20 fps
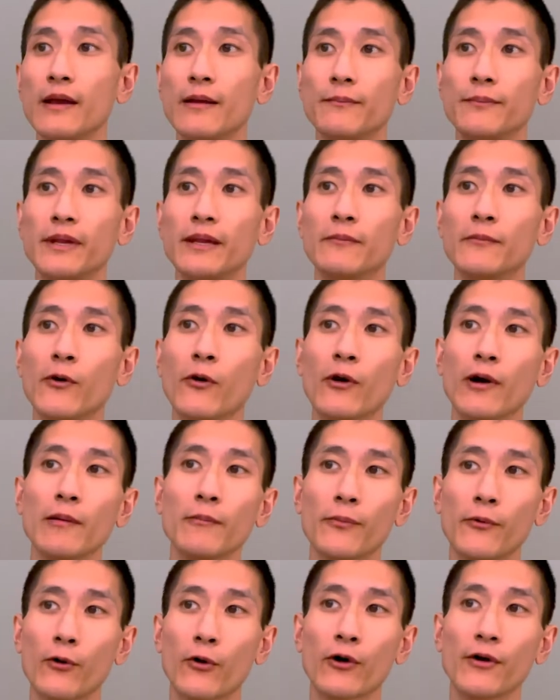be more
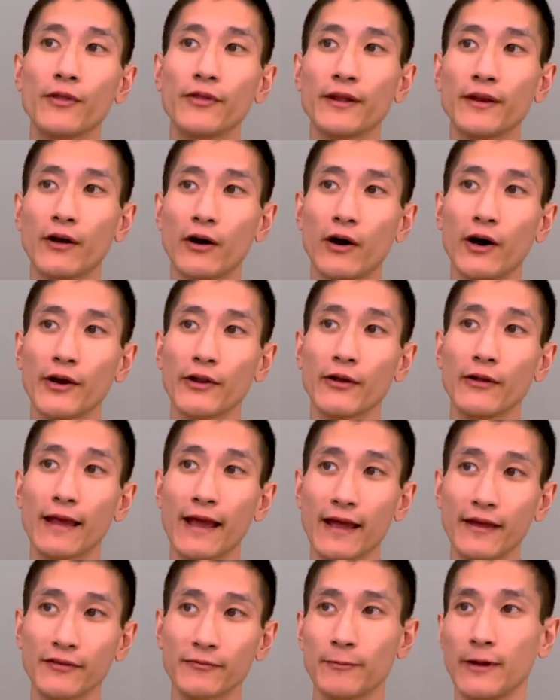important than audio
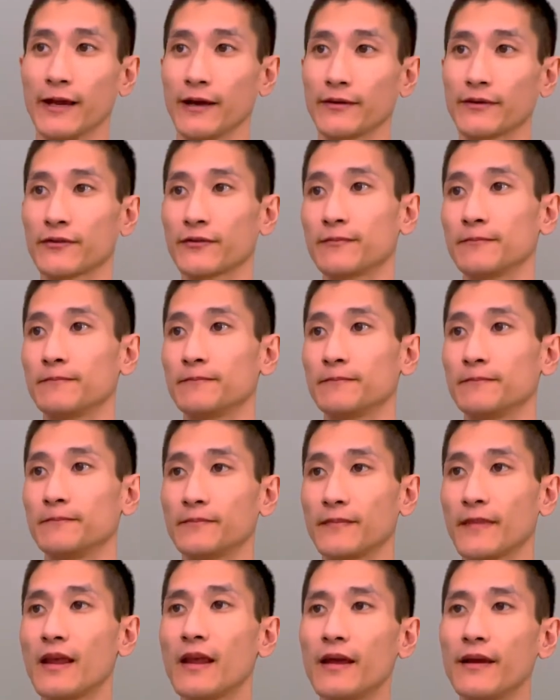aspects.
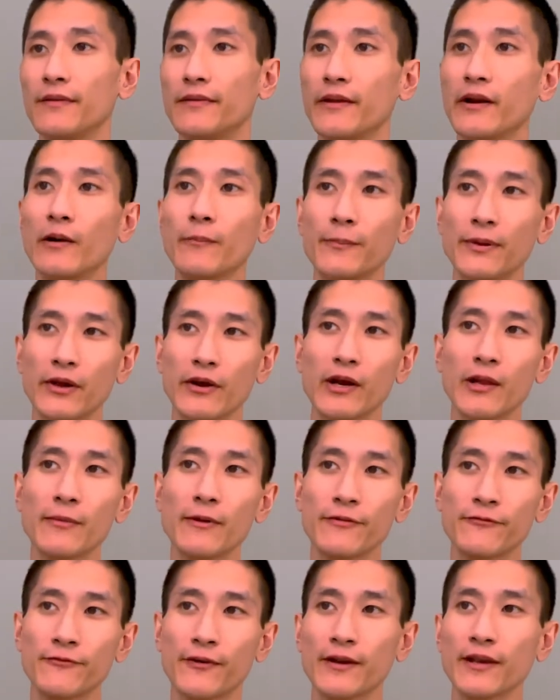There appear to
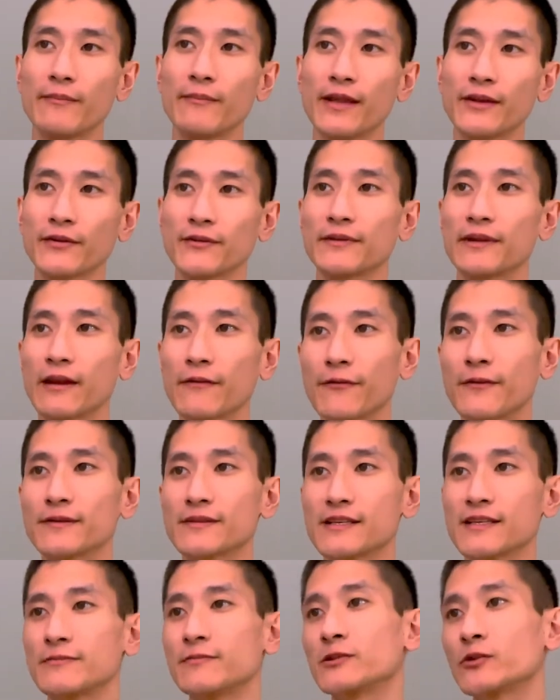be fundamental
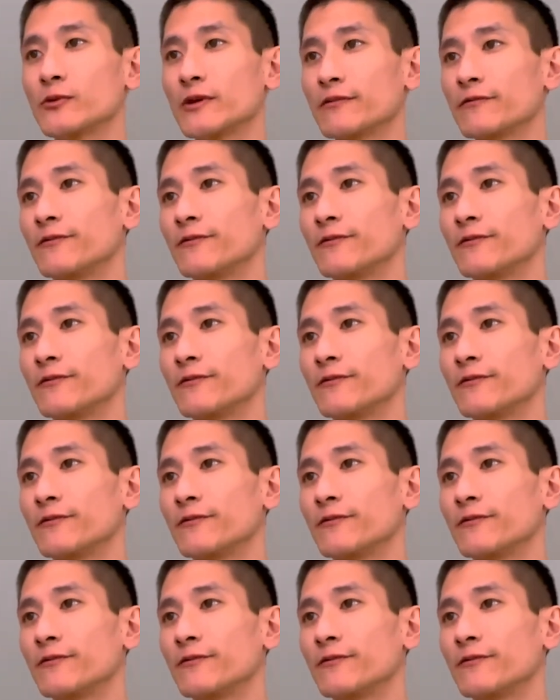differences between